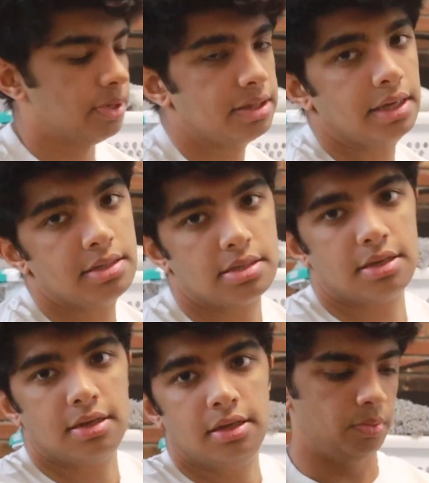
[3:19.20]
with this,
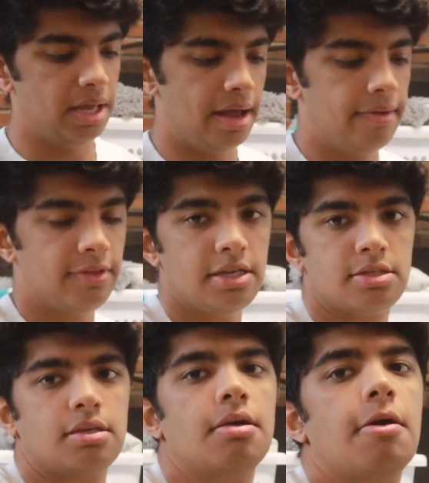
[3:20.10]
we have these
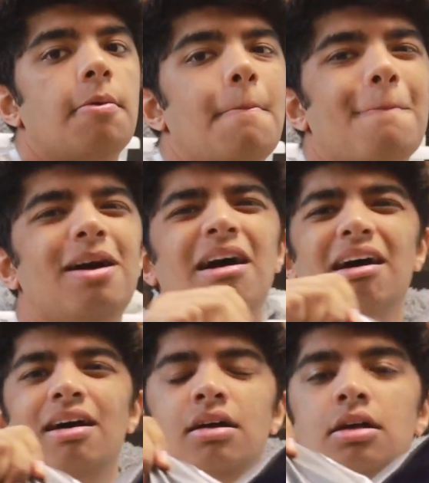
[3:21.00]

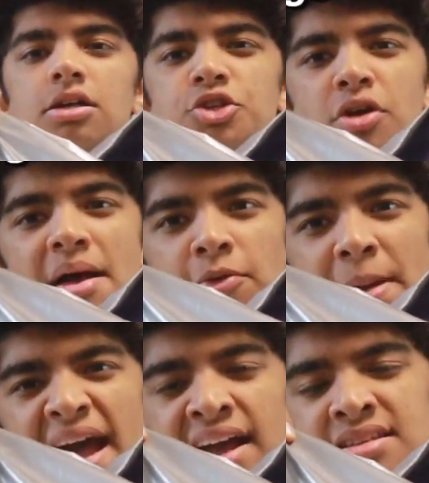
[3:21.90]
travel
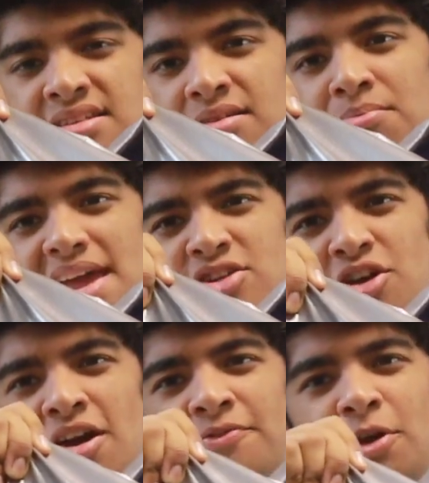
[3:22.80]
bags. Make
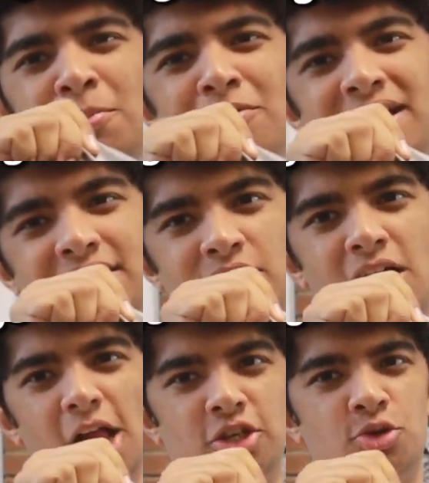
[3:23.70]
sure if you're moving into a
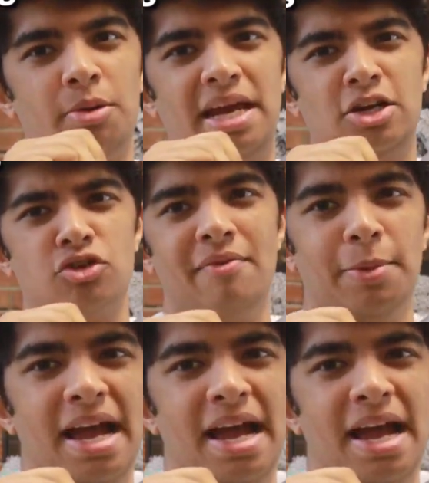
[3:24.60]
college dorm, get a travel